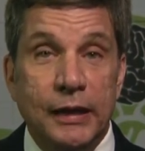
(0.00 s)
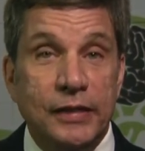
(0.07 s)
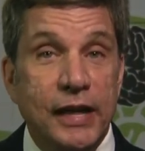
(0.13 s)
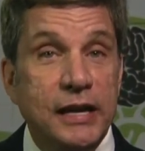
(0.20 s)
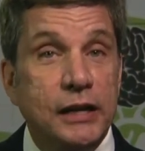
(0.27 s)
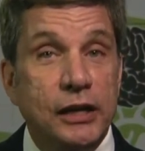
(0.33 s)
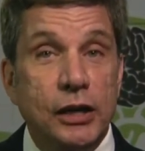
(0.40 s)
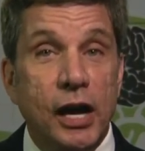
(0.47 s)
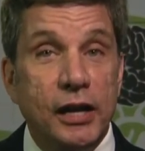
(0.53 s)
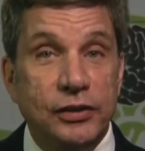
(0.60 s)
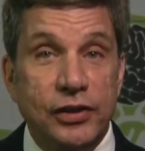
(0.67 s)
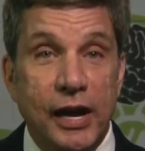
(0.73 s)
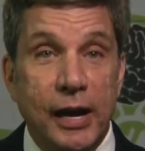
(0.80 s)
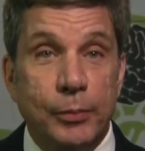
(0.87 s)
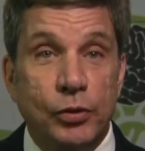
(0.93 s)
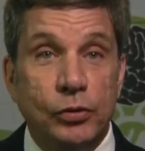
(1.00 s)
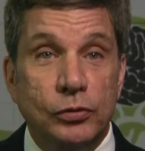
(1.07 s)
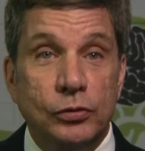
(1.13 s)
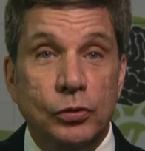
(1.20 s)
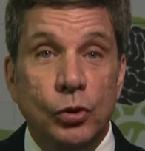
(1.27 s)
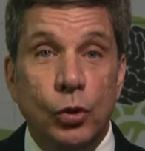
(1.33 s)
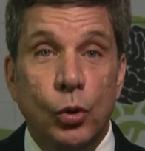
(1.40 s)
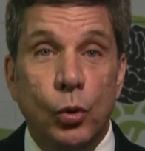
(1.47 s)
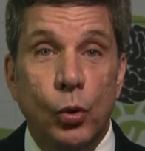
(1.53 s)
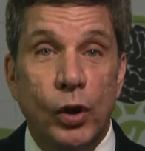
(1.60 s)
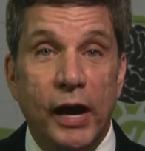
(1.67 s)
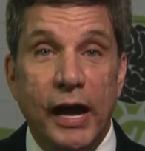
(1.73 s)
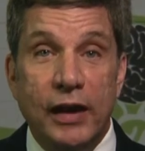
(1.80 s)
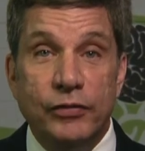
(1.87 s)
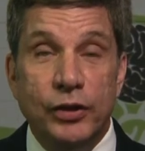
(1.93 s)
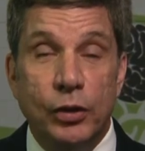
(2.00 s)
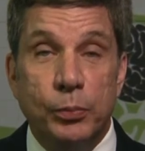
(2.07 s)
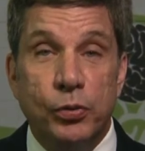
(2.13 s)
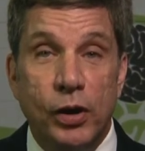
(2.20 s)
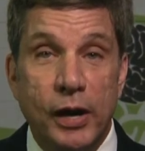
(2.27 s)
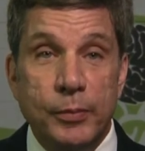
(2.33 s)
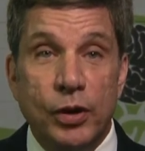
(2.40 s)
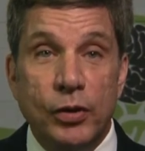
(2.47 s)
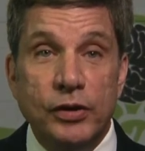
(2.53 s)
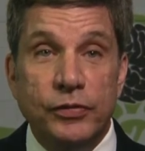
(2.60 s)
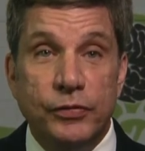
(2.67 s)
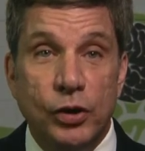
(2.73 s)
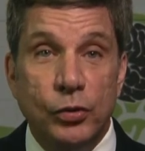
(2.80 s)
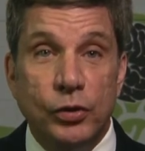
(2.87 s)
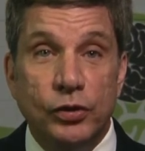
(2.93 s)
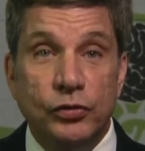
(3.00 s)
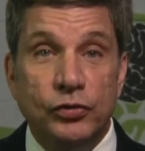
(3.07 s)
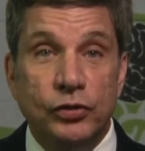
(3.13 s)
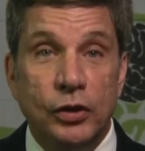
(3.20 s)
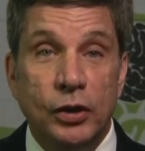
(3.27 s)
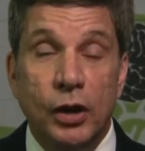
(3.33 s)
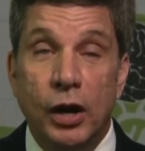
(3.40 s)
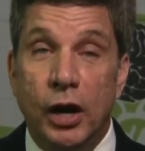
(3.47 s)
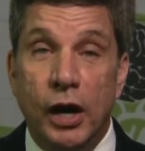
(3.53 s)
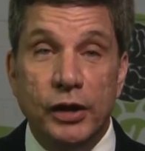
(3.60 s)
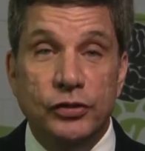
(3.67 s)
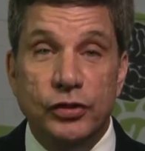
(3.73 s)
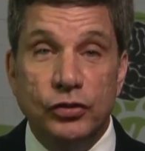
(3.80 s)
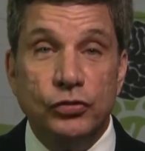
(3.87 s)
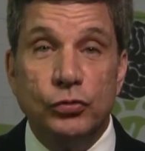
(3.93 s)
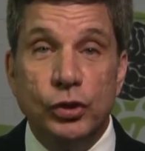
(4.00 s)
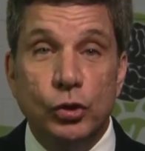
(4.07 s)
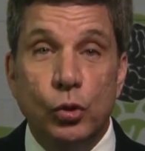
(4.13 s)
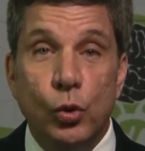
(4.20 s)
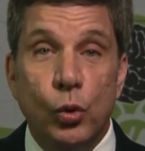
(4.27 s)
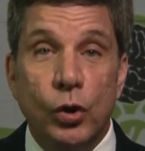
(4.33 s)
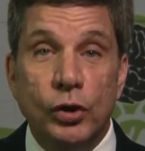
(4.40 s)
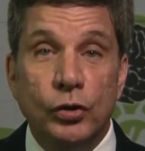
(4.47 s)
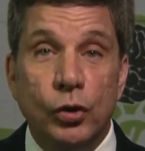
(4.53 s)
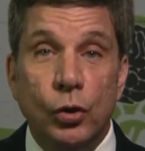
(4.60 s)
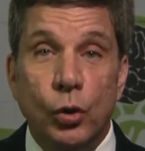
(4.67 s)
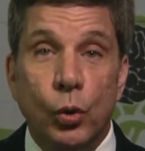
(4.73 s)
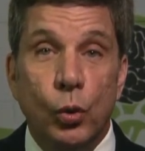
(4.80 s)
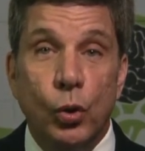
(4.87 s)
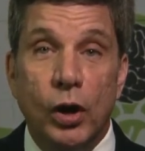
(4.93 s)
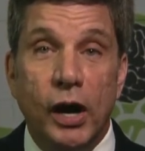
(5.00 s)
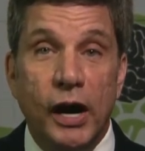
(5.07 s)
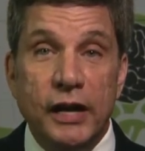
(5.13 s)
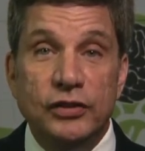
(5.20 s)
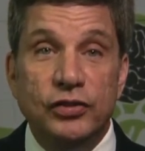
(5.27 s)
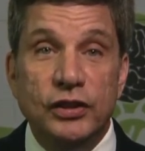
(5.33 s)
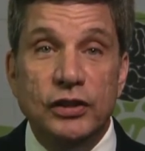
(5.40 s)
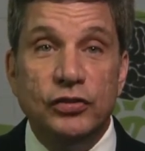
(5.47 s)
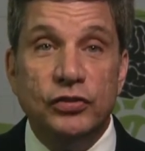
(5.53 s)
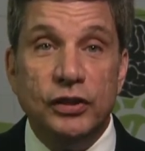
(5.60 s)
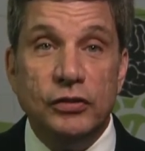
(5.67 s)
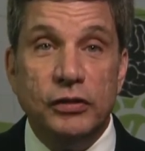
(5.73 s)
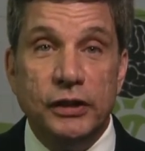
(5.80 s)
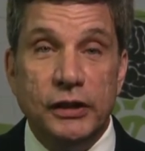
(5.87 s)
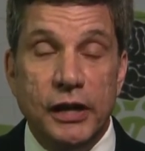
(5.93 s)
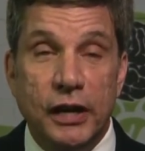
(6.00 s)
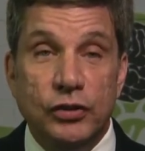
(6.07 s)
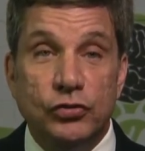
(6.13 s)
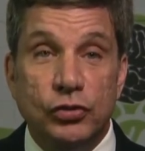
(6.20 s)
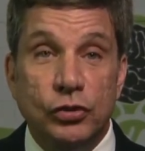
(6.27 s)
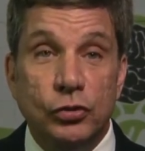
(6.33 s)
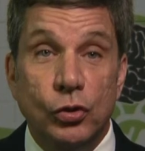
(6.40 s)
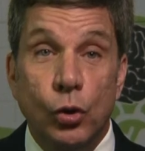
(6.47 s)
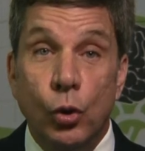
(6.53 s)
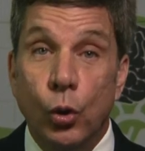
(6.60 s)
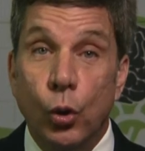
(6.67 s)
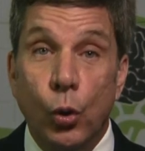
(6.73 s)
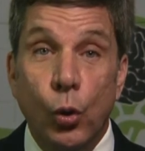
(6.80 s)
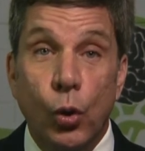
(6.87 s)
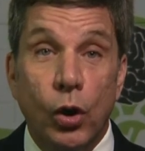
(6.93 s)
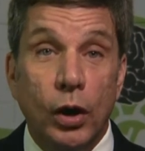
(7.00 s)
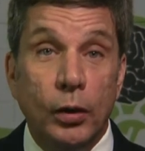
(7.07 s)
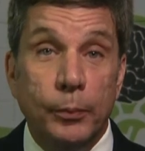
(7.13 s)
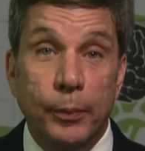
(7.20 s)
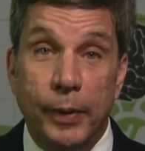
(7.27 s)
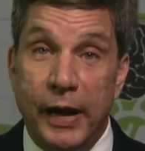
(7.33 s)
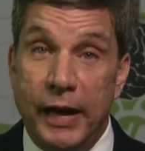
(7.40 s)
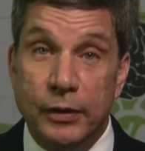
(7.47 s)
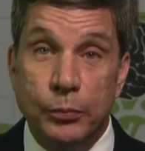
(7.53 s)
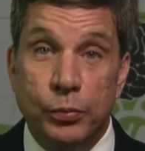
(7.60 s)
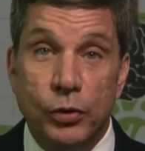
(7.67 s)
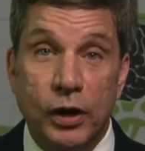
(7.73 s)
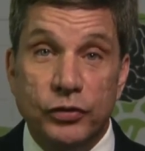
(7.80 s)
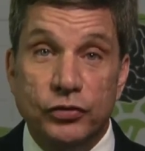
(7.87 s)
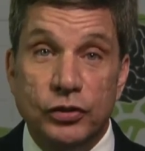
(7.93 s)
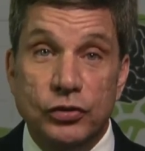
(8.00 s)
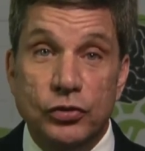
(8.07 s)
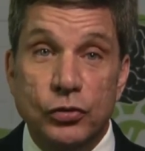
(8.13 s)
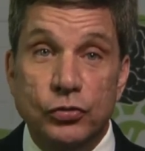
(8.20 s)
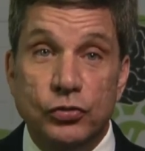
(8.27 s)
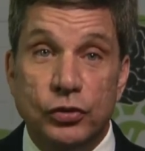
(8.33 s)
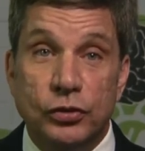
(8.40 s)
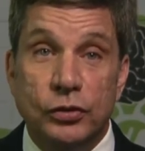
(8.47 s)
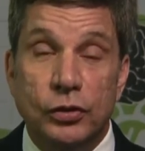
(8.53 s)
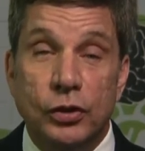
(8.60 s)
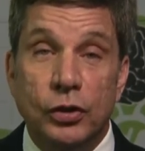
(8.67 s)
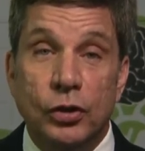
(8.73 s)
They cannot dabble or have their primary focus on district court or ITC litigation or patent prosecution.